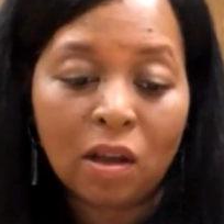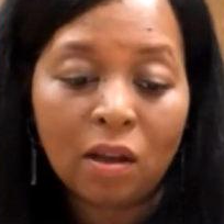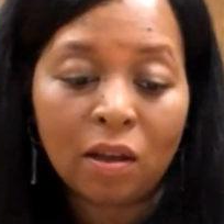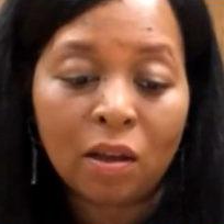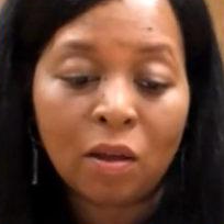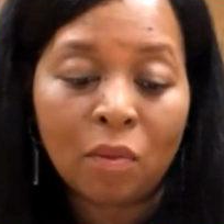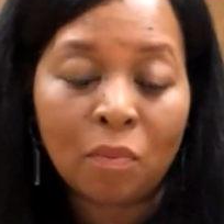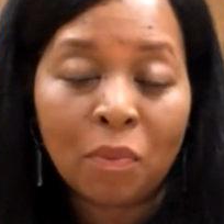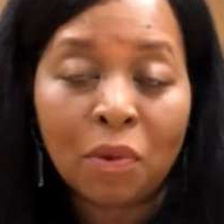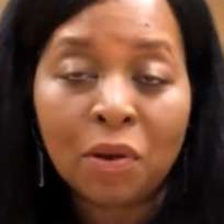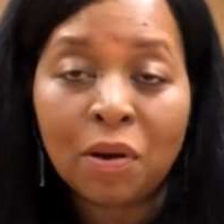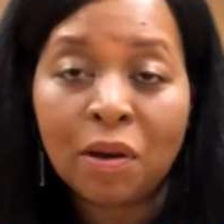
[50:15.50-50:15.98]

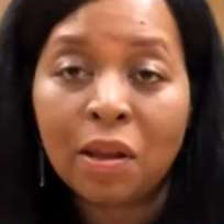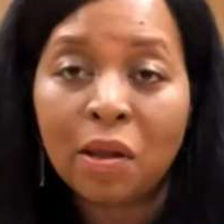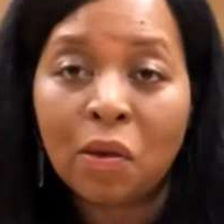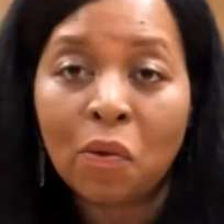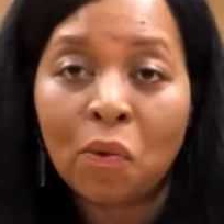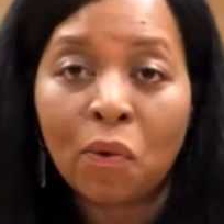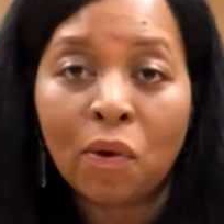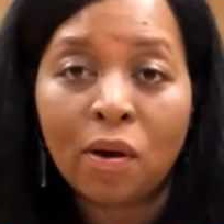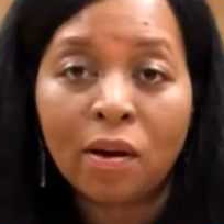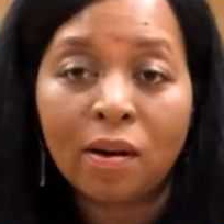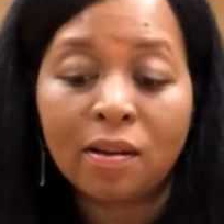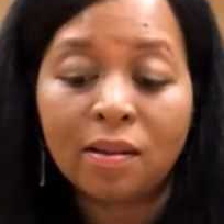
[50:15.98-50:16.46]
community
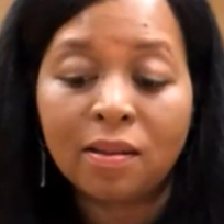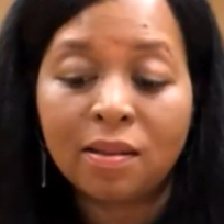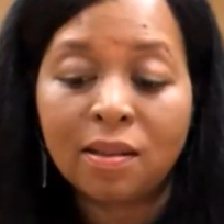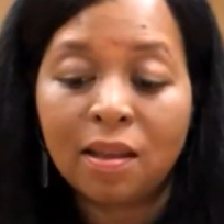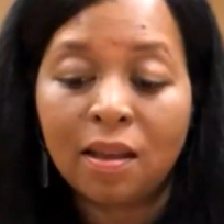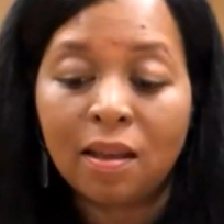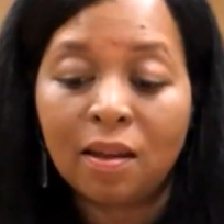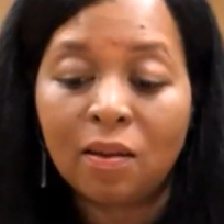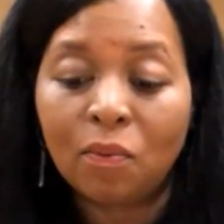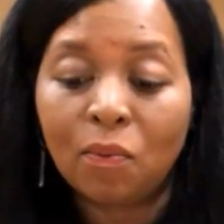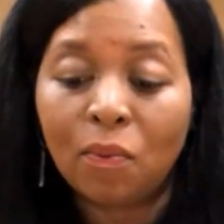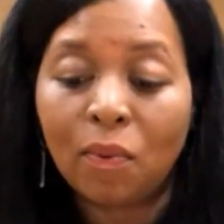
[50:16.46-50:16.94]

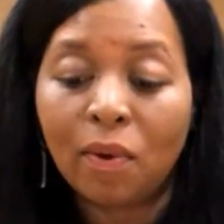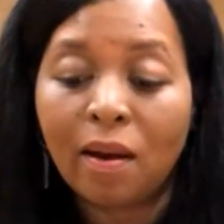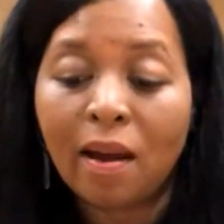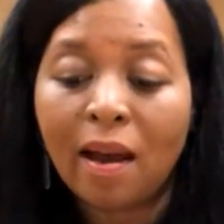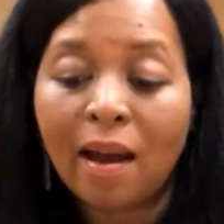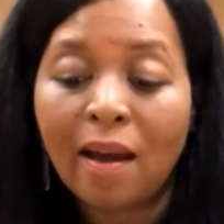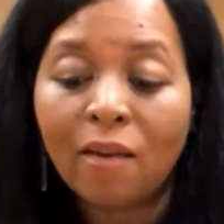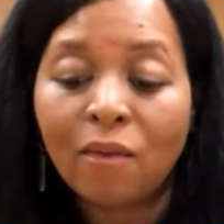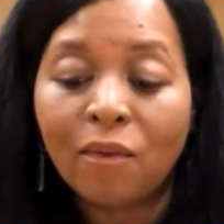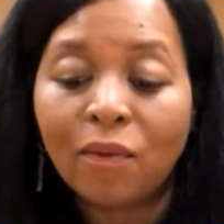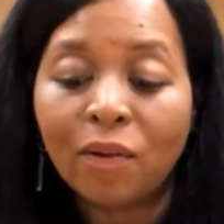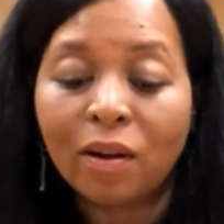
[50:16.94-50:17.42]
oriented,
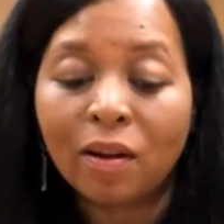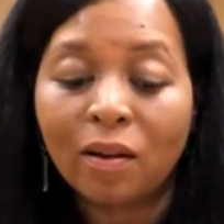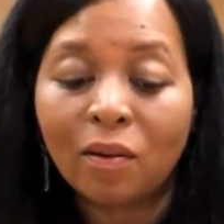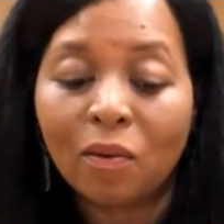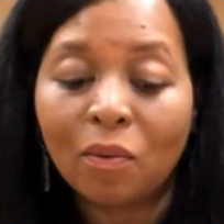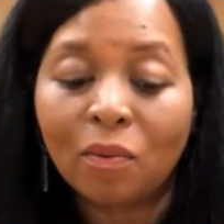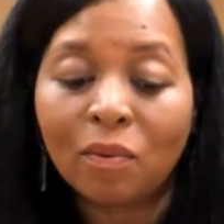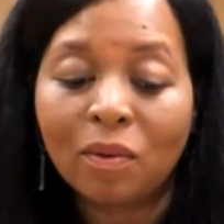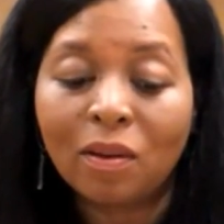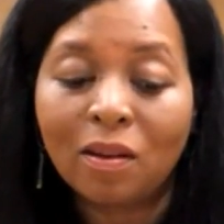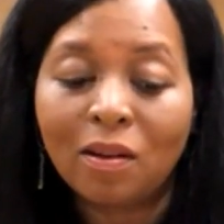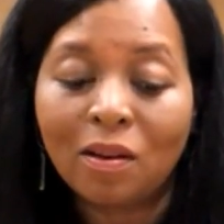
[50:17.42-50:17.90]

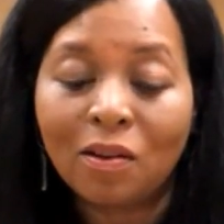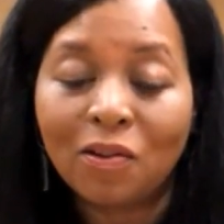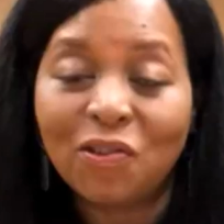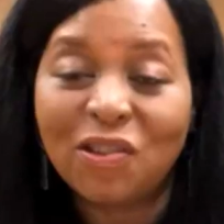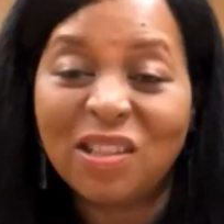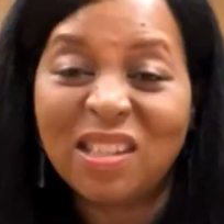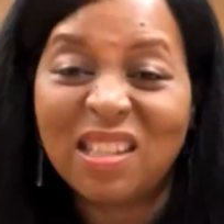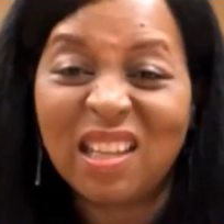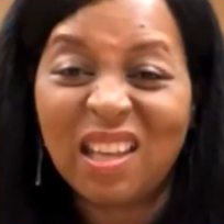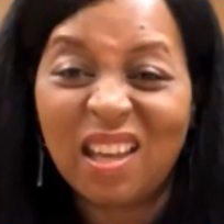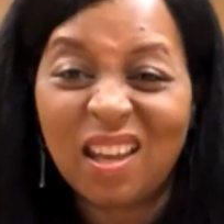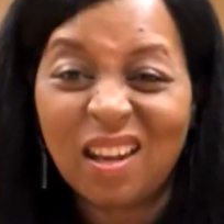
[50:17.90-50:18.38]
wherever,
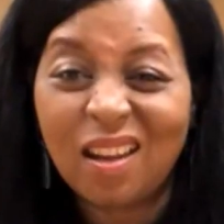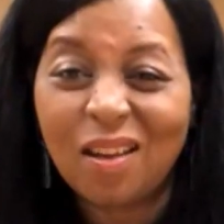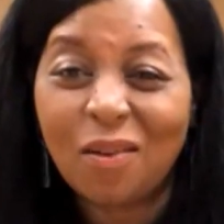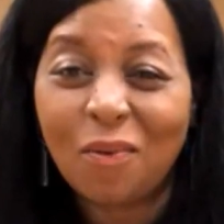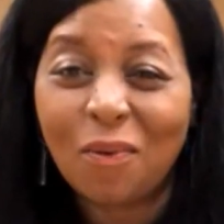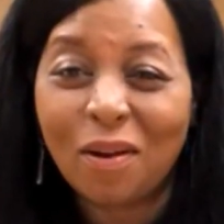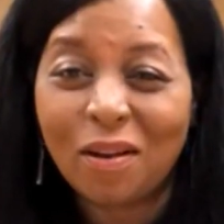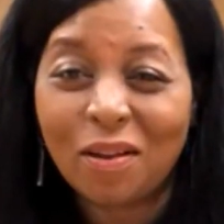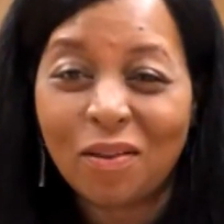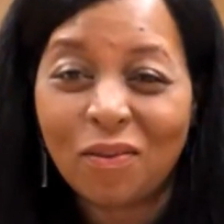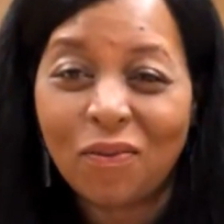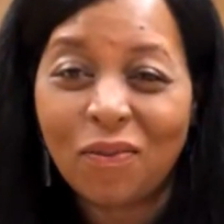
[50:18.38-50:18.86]
just get in
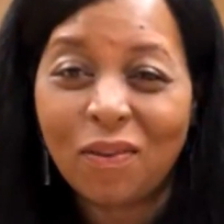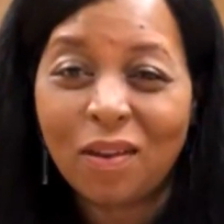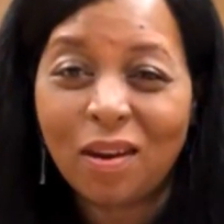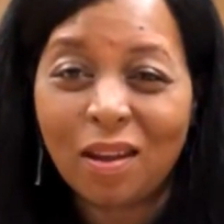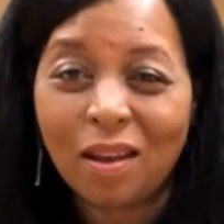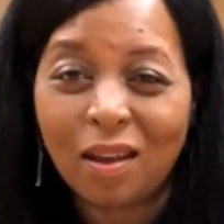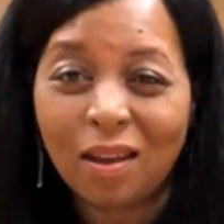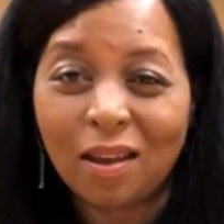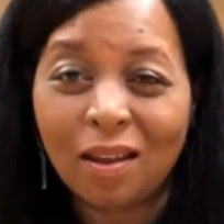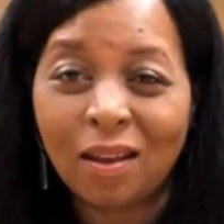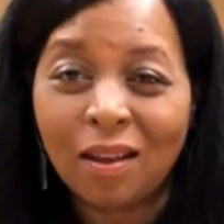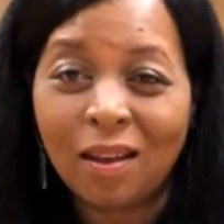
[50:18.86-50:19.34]
where you fit
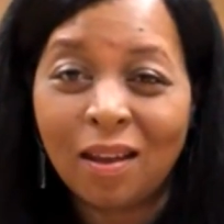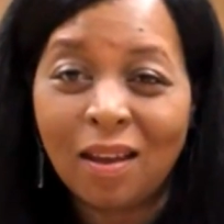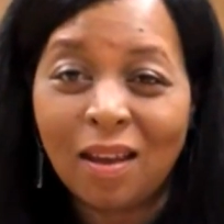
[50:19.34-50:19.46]
in.